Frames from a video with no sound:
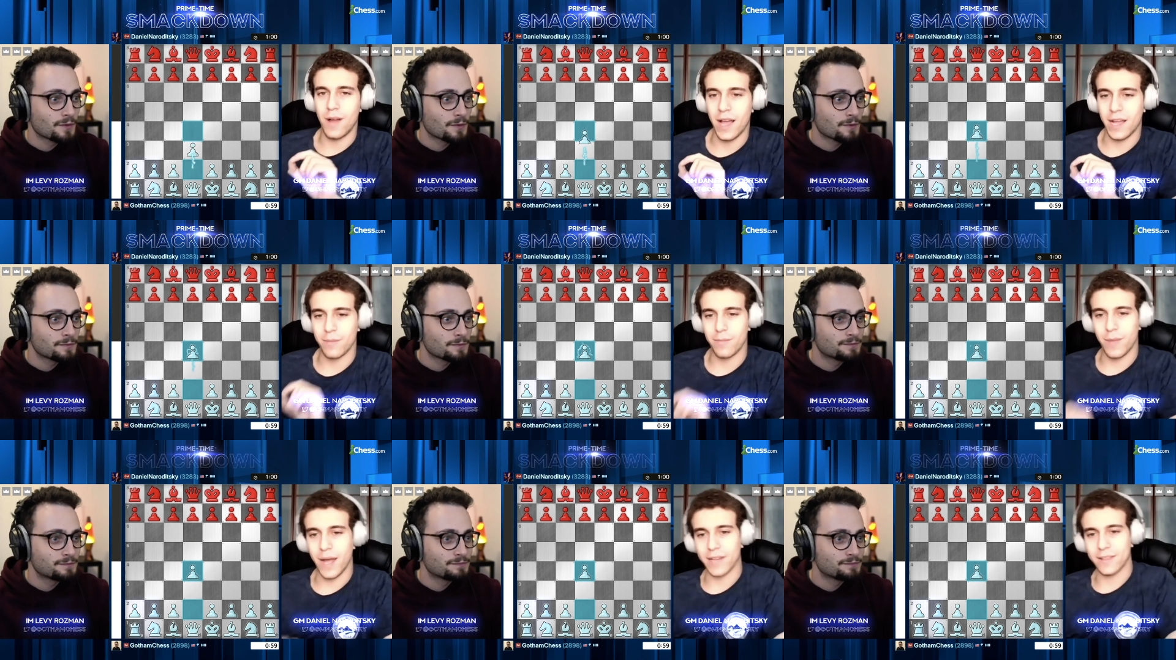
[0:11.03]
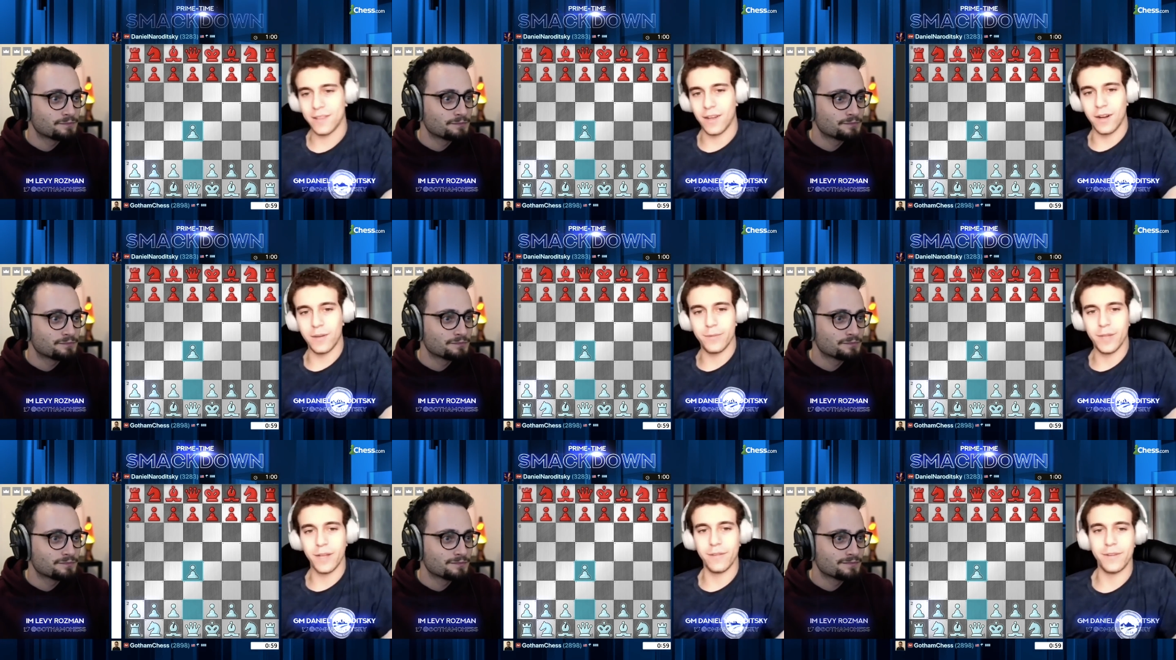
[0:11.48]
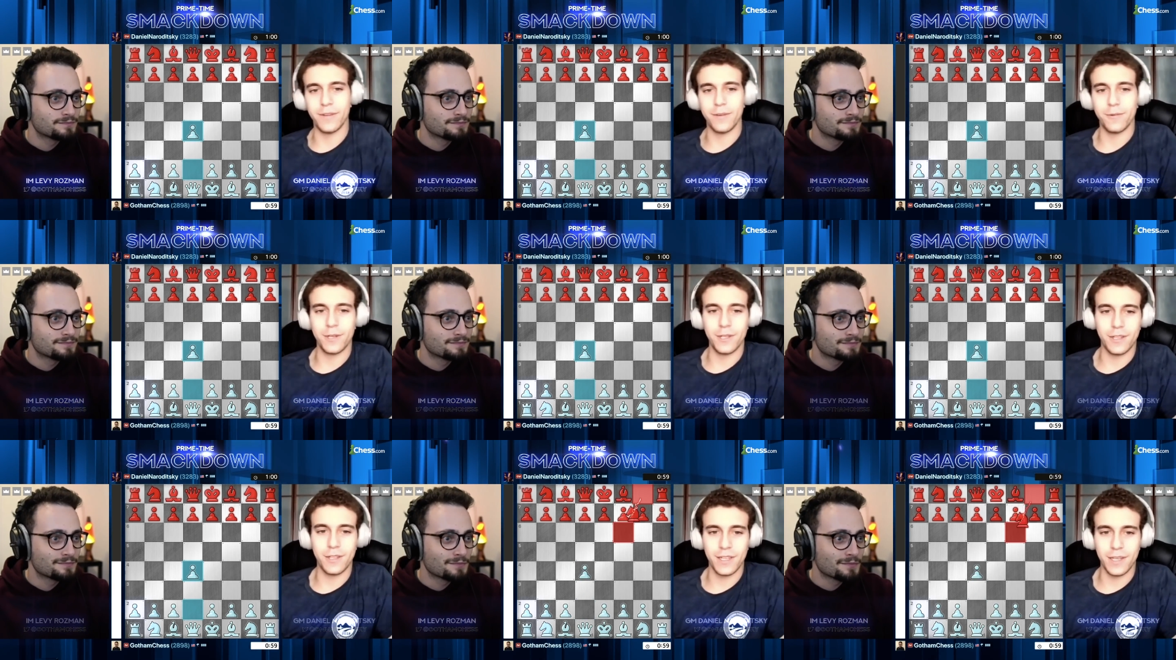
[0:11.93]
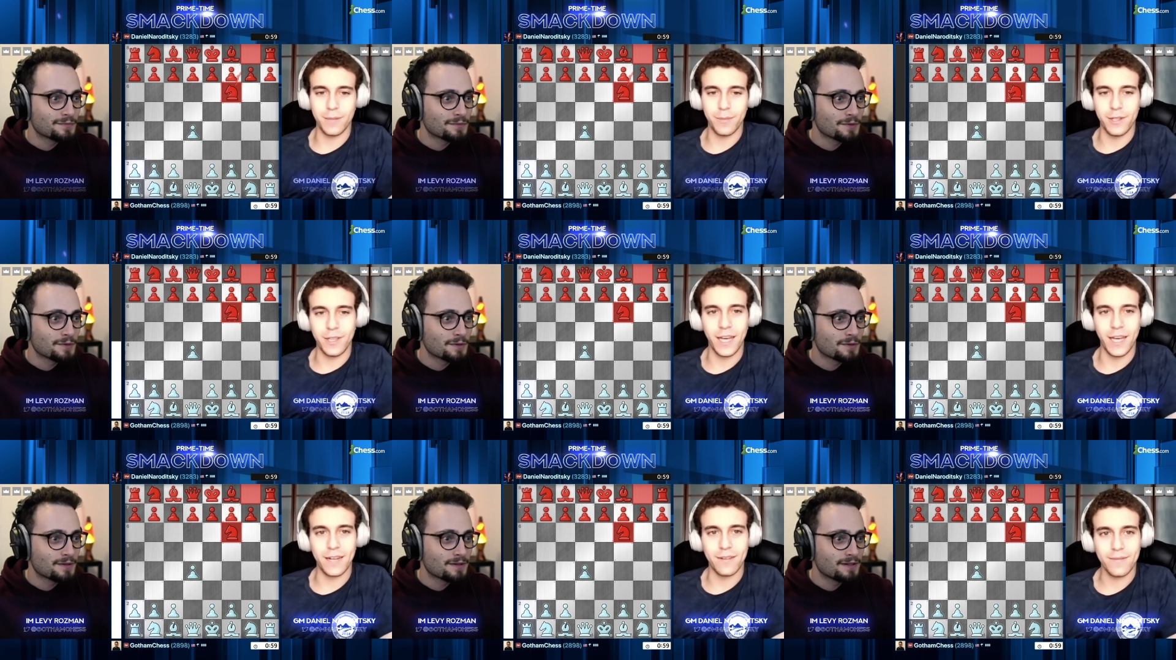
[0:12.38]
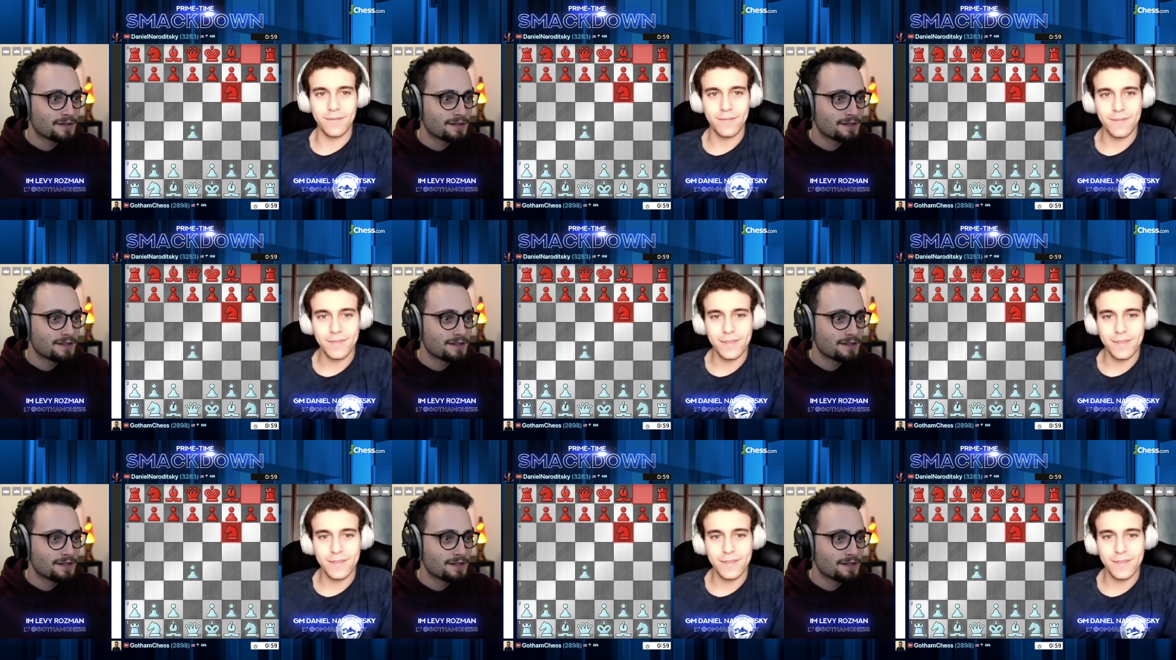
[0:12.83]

Speaker 1: I can back that up, Levy. What do you think about that?